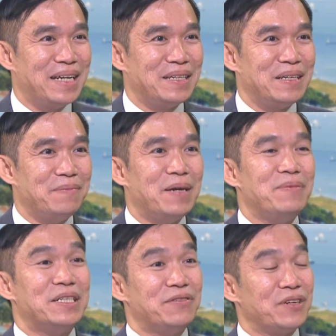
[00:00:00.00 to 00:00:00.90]
it might be
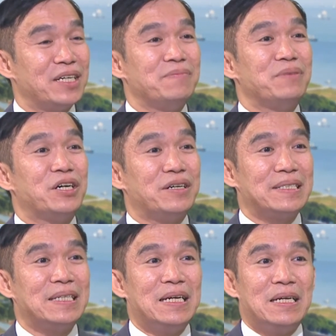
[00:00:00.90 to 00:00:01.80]
difficult because
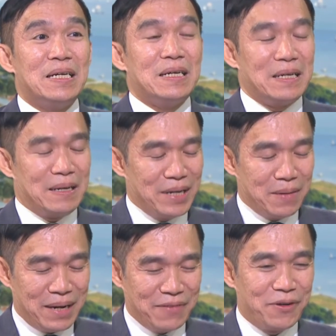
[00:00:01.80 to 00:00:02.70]

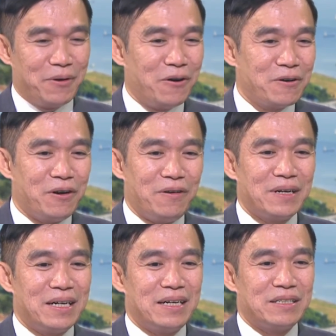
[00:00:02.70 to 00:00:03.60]
apart from Hong Kong,
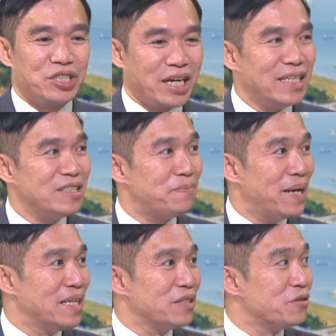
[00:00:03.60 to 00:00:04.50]
the Chinese
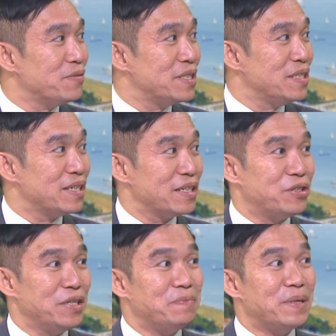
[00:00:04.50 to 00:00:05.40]
spendings overseas are actually
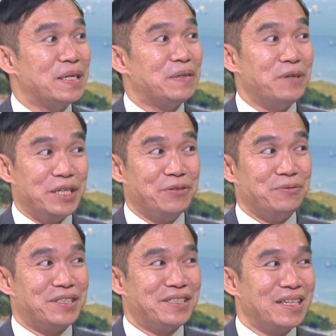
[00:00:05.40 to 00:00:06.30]
being
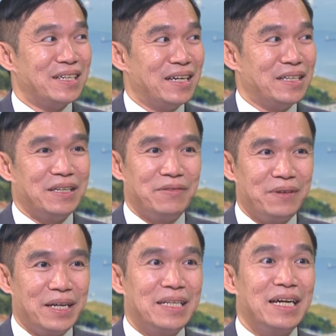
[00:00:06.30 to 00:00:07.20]
reduced, and
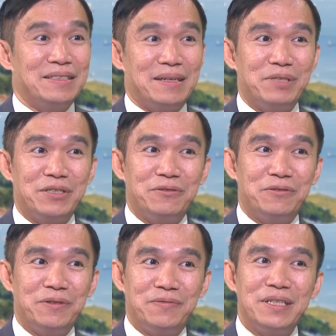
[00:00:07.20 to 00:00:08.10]
that has something to do
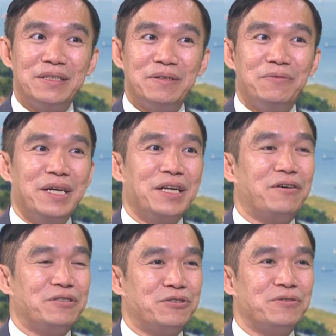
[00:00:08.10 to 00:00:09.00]
with the way they
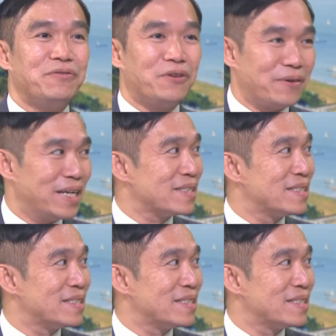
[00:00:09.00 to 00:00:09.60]
control the forex.